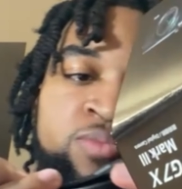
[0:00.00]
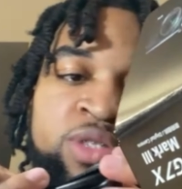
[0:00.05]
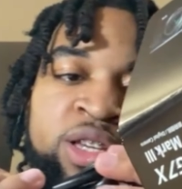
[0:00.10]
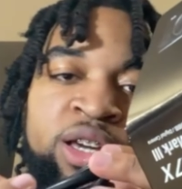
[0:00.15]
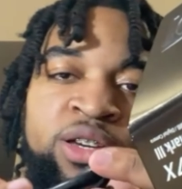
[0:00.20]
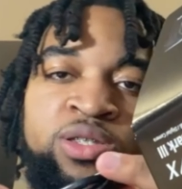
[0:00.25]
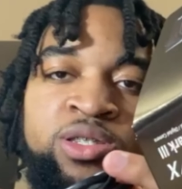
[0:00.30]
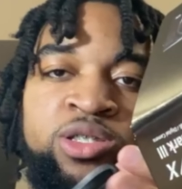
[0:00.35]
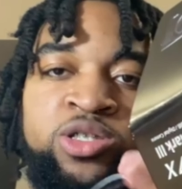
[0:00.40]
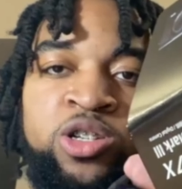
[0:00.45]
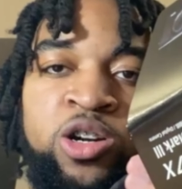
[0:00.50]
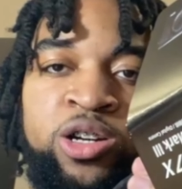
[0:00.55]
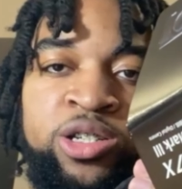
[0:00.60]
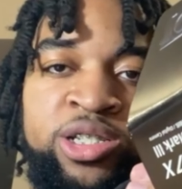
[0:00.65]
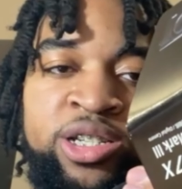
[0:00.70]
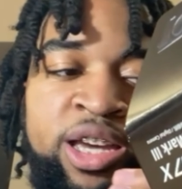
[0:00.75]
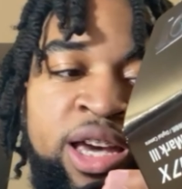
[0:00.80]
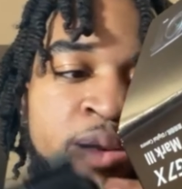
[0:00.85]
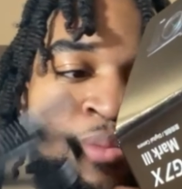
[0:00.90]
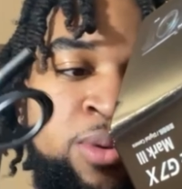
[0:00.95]
here's the
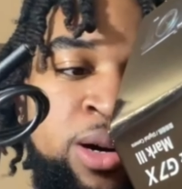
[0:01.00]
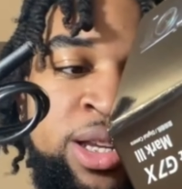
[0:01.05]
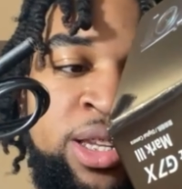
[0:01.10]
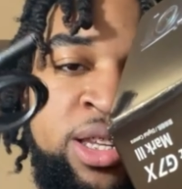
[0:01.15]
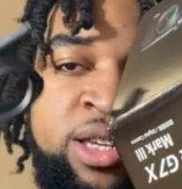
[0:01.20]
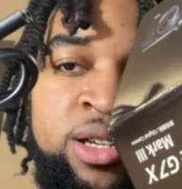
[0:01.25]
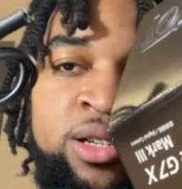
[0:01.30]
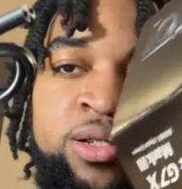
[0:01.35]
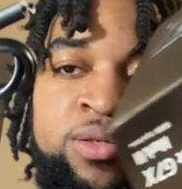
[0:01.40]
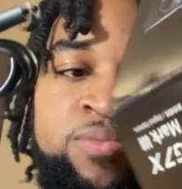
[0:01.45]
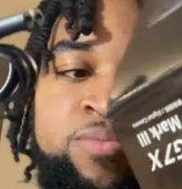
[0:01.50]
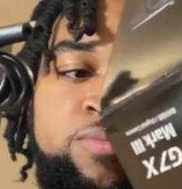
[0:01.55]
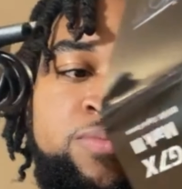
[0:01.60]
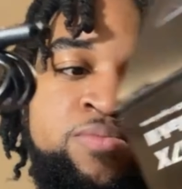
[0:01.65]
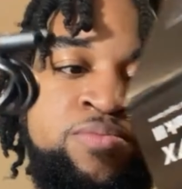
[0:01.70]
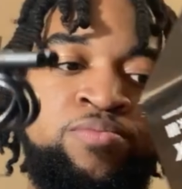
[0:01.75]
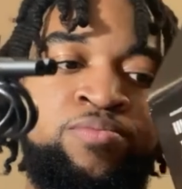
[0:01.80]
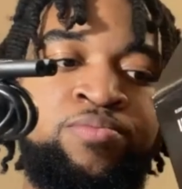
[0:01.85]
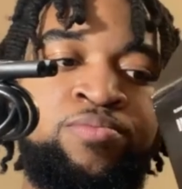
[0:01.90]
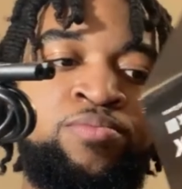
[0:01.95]
charging cable, I think.
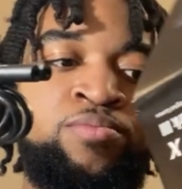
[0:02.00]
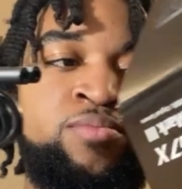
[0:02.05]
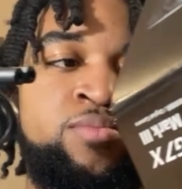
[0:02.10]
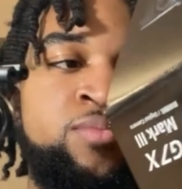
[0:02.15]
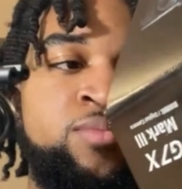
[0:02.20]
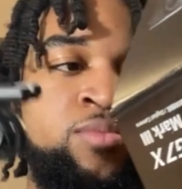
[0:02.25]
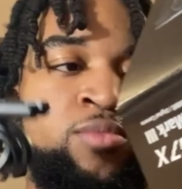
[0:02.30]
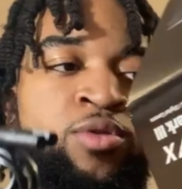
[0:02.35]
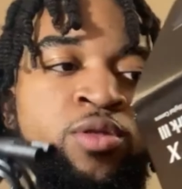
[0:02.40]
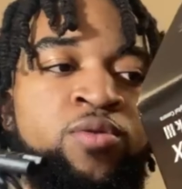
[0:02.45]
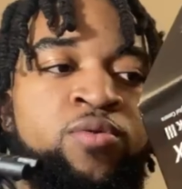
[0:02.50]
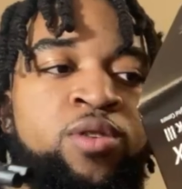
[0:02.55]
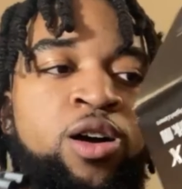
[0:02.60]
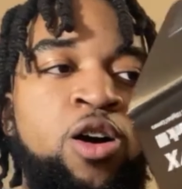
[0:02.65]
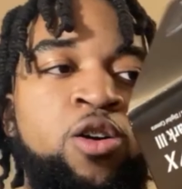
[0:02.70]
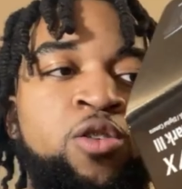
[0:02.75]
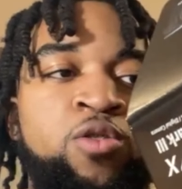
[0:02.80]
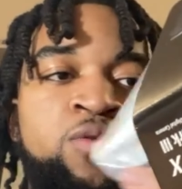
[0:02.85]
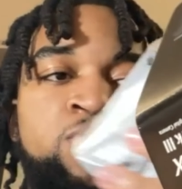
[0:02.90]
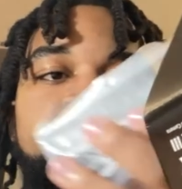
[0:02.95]

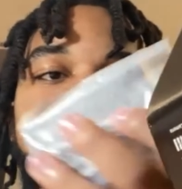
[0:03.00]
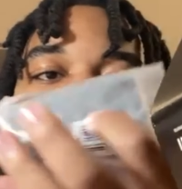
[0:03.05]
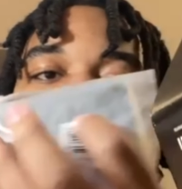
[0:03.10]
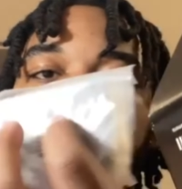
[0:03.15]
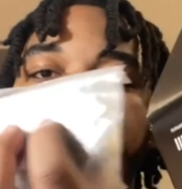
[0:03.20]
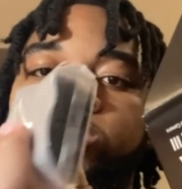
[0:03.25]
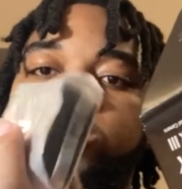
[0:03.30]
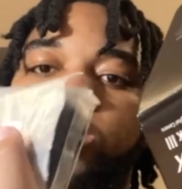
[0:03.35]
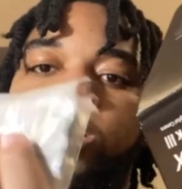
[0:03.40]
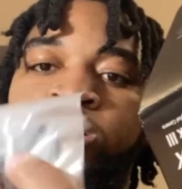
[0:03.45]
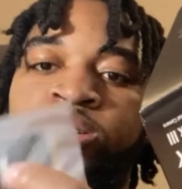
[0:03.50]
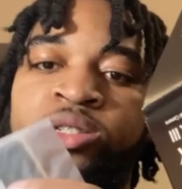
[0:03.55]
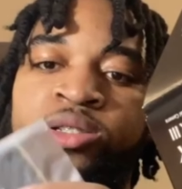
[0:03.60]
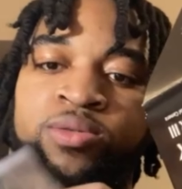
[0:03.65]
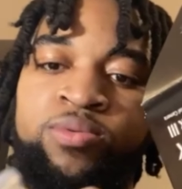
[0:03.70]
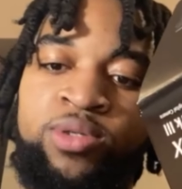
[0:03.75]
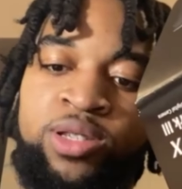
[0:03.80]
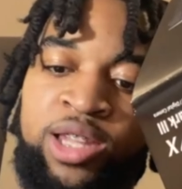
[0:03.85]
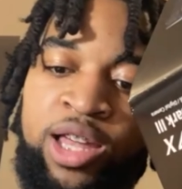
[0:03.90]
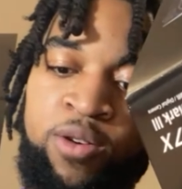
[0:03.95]
Oh, the charge.
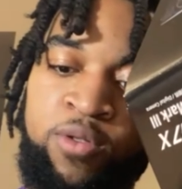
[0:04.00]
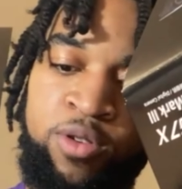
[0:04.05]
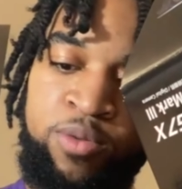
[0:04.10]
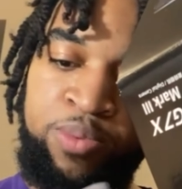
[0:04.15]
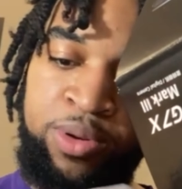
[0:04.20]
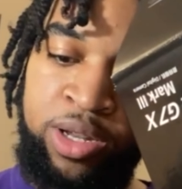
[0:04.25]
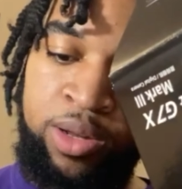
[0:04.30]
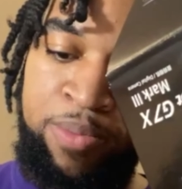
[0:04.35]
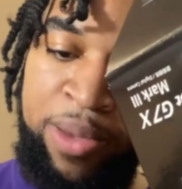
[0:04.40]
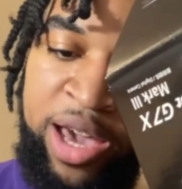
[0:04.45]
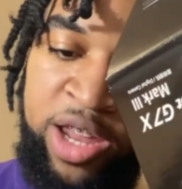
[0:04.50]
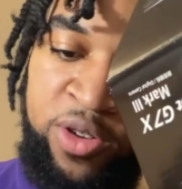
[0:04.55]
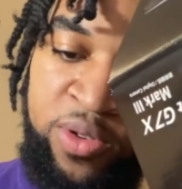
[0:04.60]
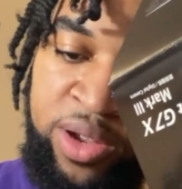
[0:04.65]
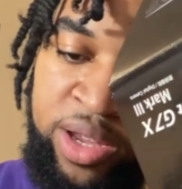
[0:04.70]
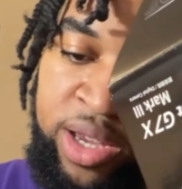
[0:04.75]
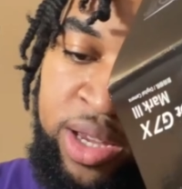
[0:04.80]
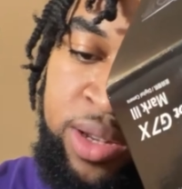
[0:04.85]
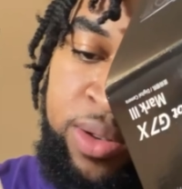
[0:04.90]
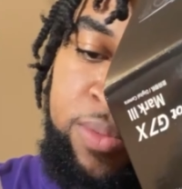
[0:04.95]
Just like when we put the
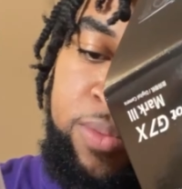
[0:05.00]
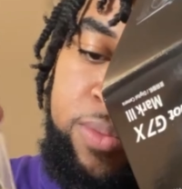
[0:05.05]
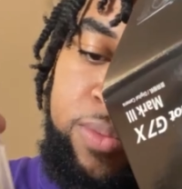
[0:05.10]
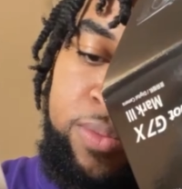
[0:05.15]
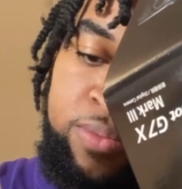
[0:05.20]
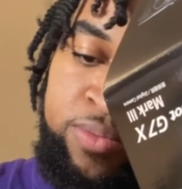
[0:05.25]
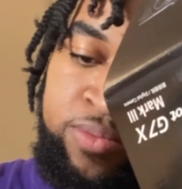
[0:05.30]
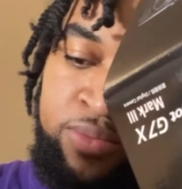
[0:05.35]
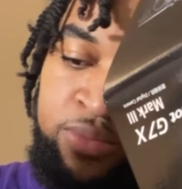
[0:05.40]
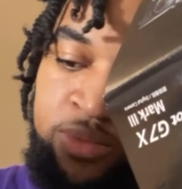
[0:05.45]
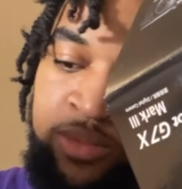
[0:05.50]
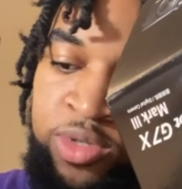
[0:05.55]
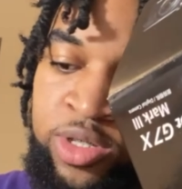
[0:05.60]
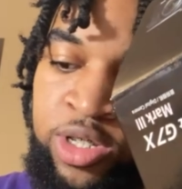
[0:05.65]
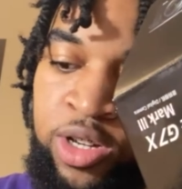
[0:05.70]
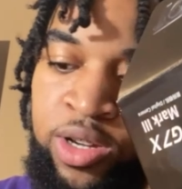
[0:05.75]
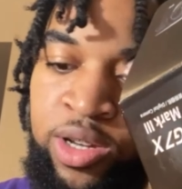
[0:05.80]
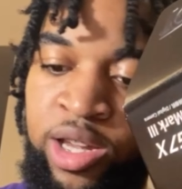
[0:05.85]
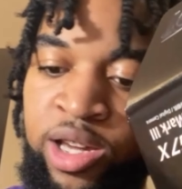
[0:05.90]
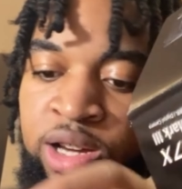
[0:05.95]
battery in.
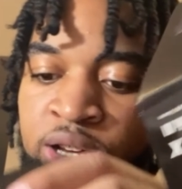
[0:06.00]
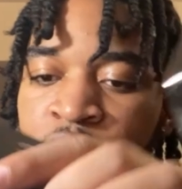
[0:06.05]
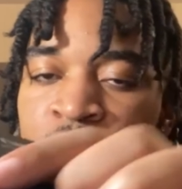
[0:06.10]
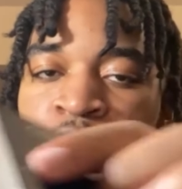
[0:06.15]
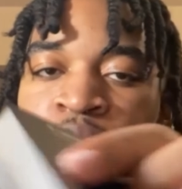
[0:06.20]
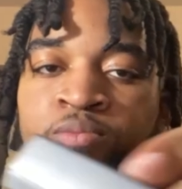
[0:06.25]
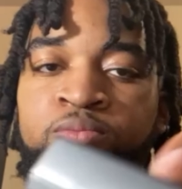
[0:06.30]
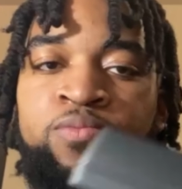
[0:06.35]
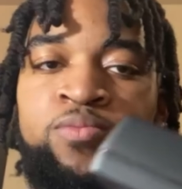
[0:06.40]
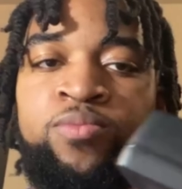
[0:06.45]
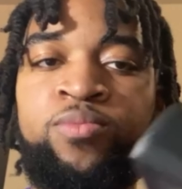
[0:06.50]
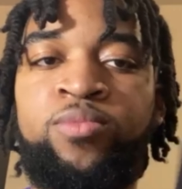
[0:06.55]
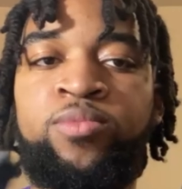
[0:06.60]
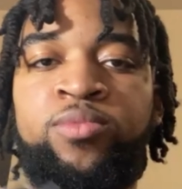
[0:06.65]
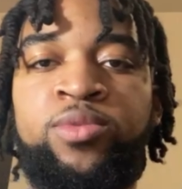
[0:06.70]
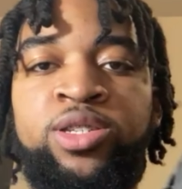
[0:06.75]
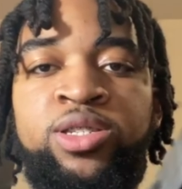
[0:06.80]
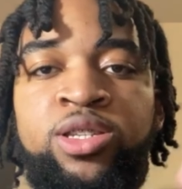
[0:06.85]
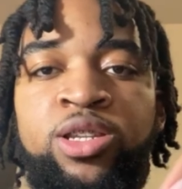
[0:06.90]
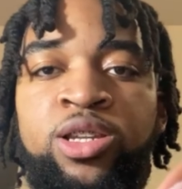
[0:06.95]
So now
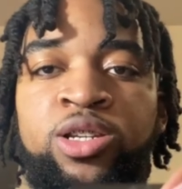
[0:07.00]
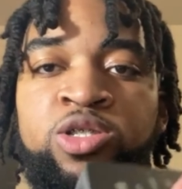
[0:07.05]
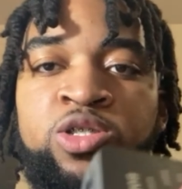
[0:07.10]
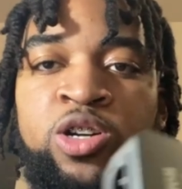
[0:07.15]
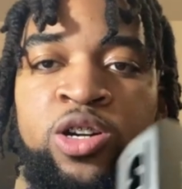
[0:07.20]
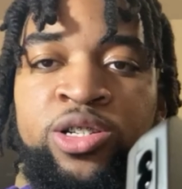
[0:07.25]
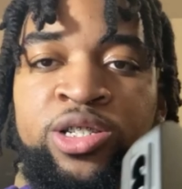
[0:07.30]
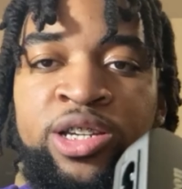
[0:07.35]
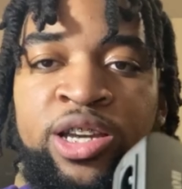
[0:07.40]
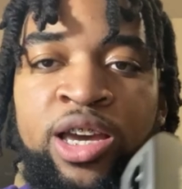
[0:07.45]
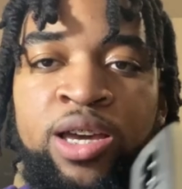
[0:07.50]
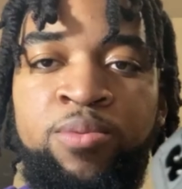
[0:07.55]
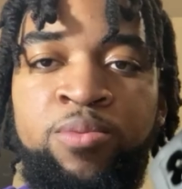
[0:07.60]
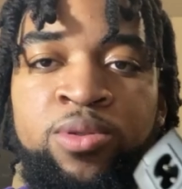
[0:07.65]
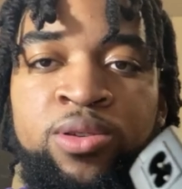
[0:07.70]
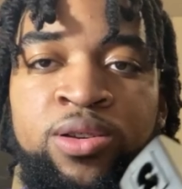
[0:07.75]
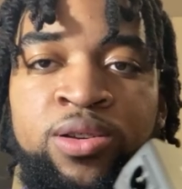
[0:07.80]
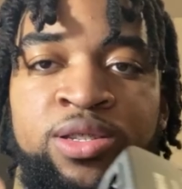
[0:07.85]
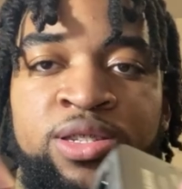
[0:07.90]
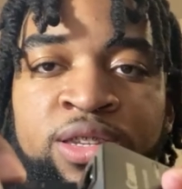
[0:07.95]
it's the little charging cable.
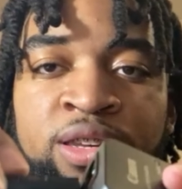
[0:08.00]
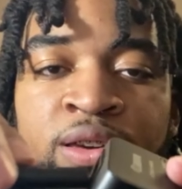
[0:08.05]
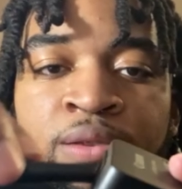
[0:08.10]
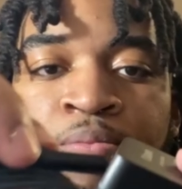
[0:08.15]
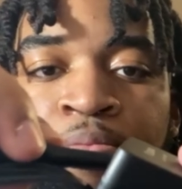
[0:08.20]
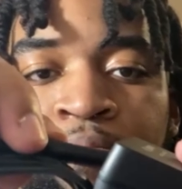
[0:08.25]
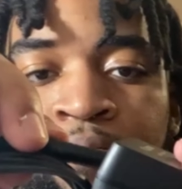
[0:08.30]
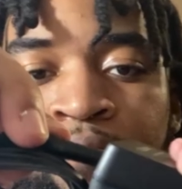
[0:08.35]
You can see it.